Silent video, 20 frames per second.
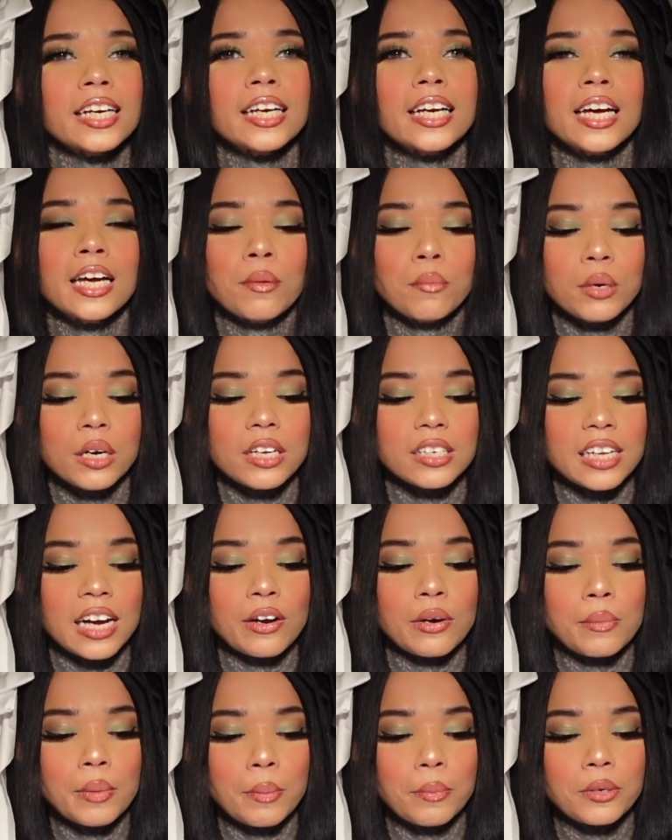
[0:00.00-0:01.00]
in, because I
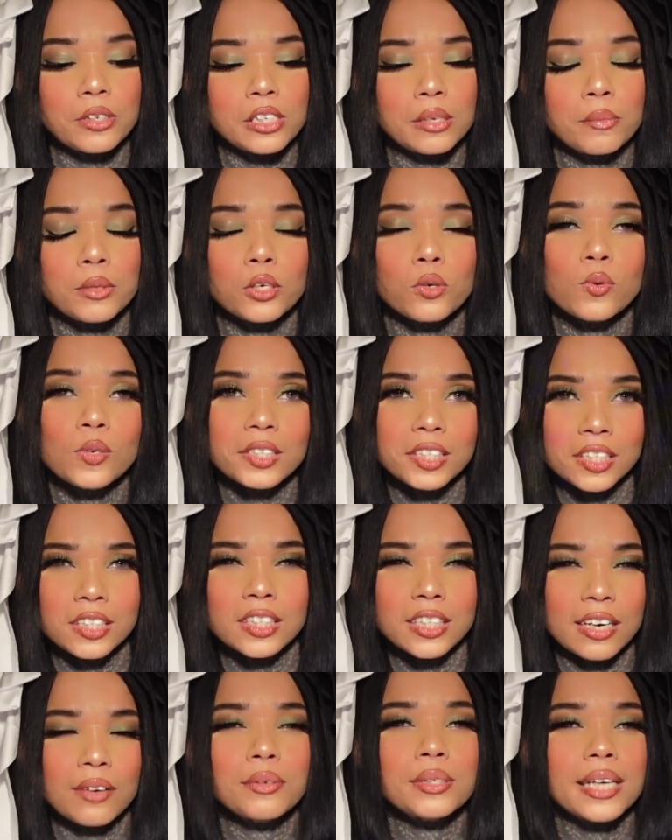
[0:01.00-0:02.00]
remember some of the questions
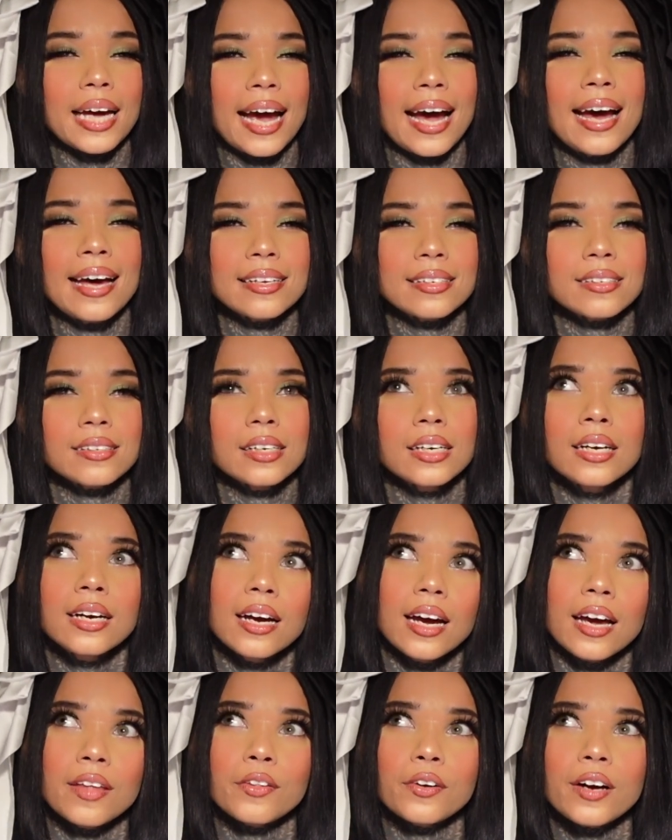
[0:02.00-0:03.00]
that I was asked,
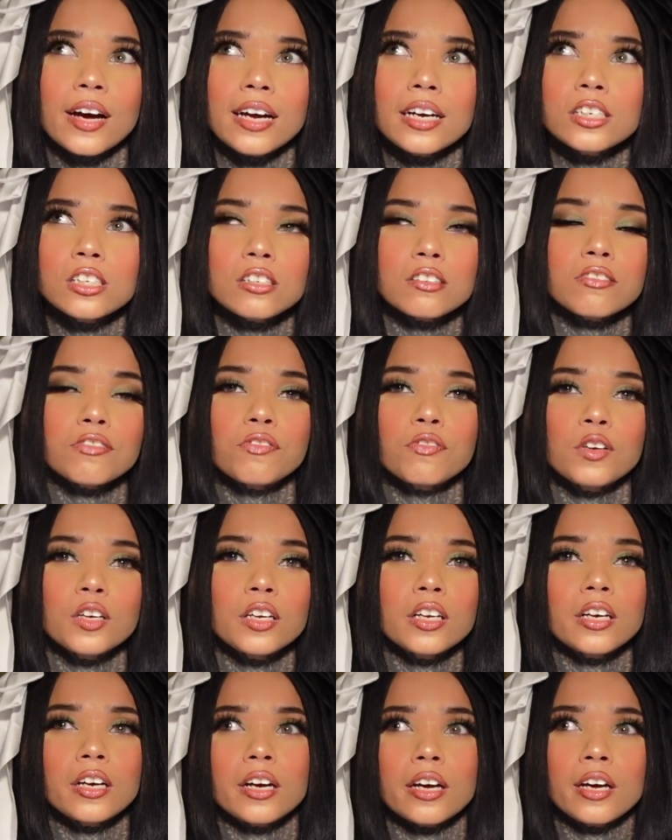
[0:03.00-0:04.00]
and they're kind of just
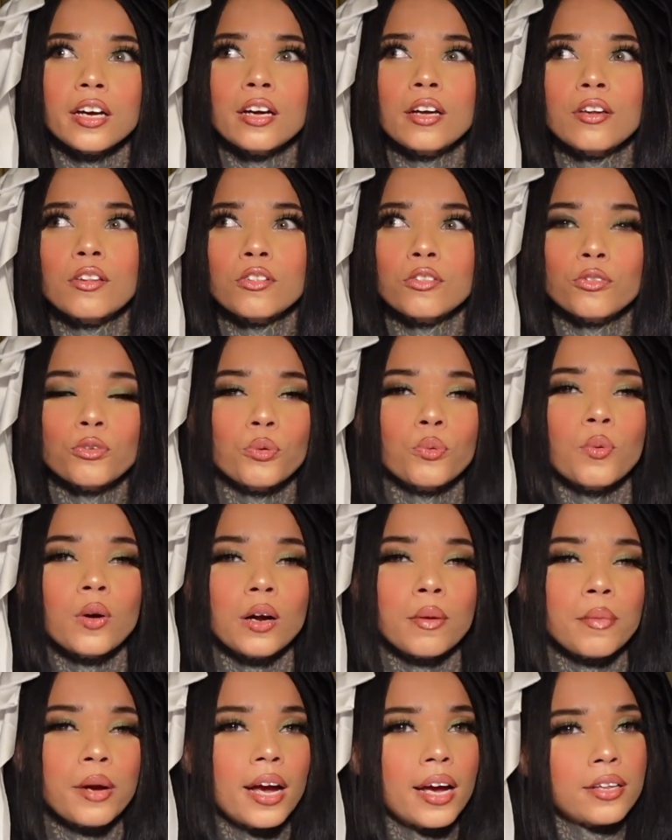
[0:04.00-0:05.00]
feeding in through what
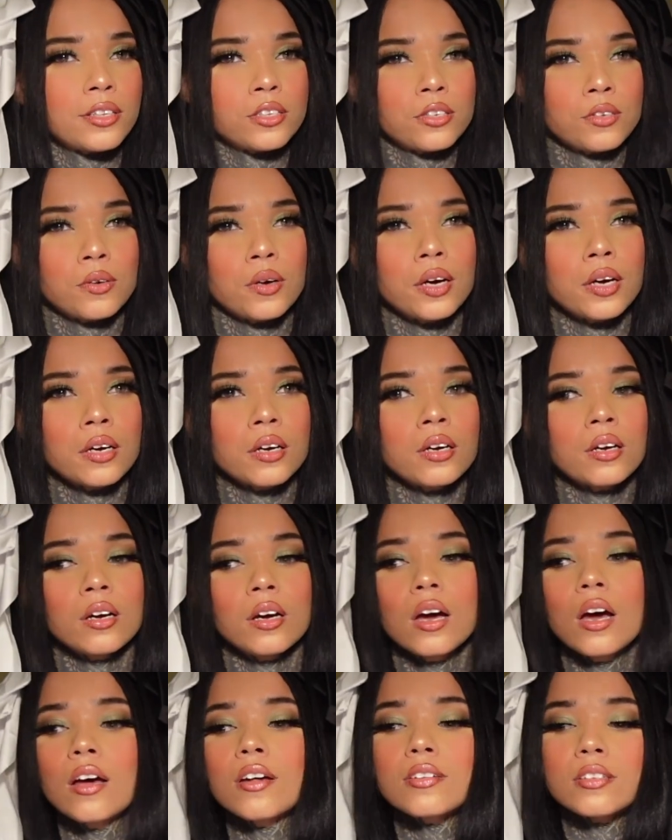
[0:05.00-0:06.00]
I'm answering.
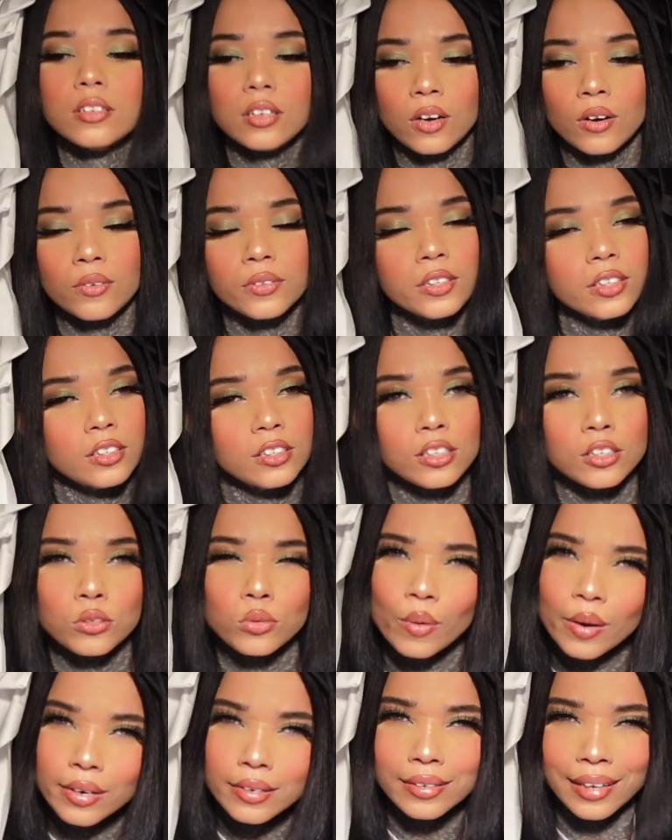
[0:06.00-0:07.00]
So this
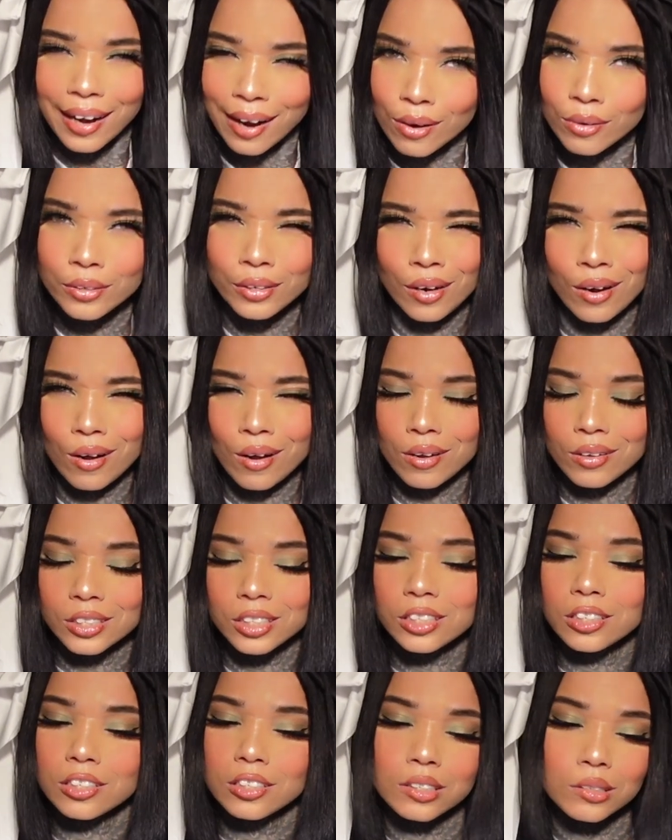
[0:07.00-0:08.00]
works out, y'all.
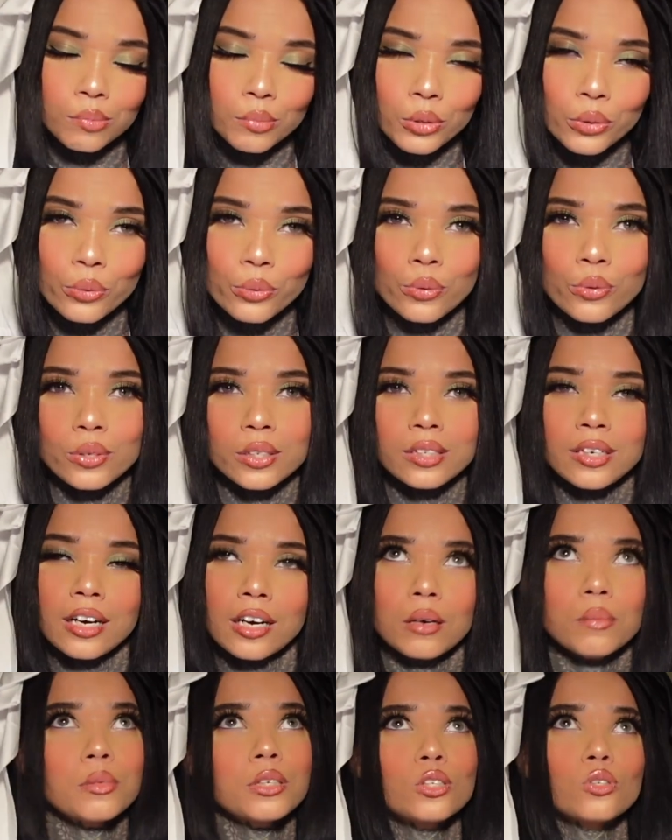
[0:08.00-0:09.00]
This is smooth. It's not
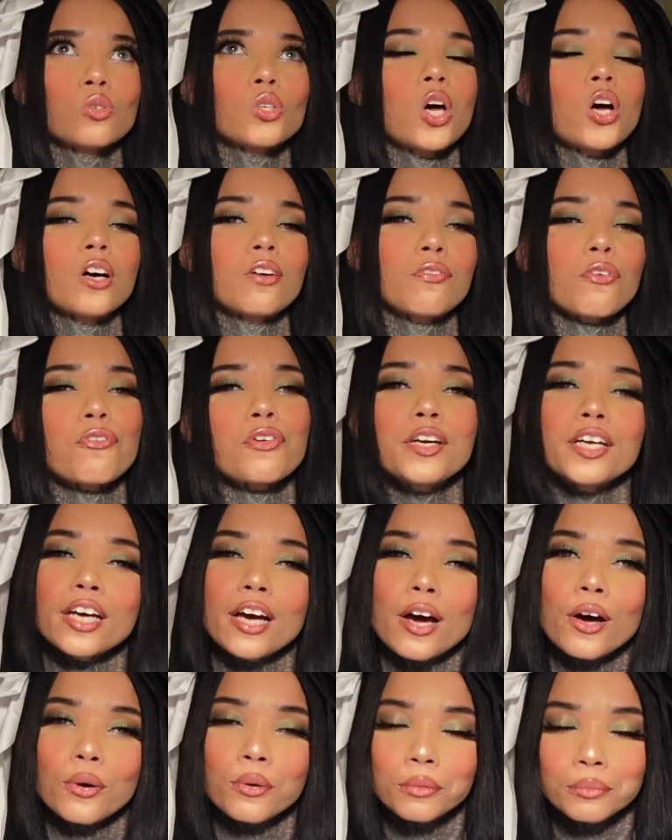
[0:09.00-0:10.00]
going to be too long of a
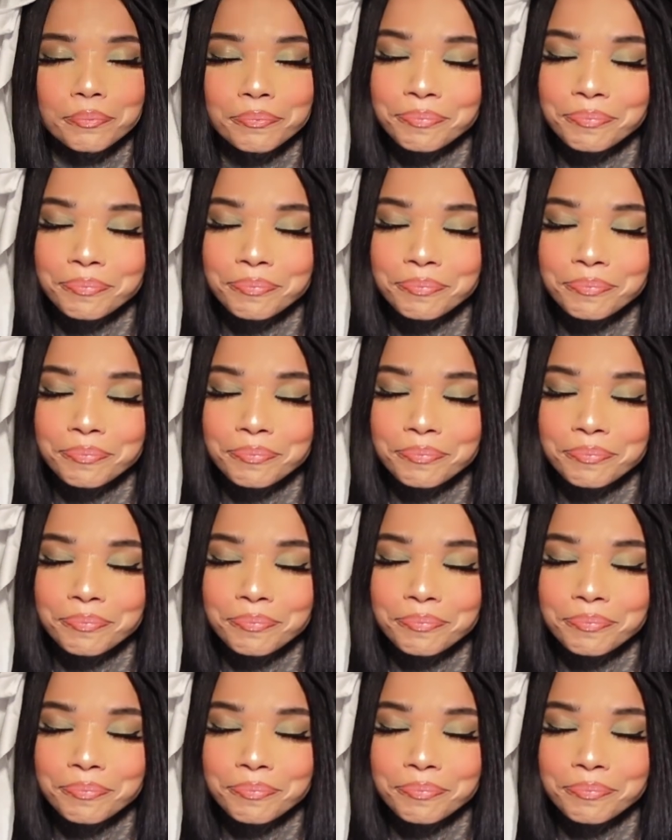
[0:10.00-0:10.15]
video.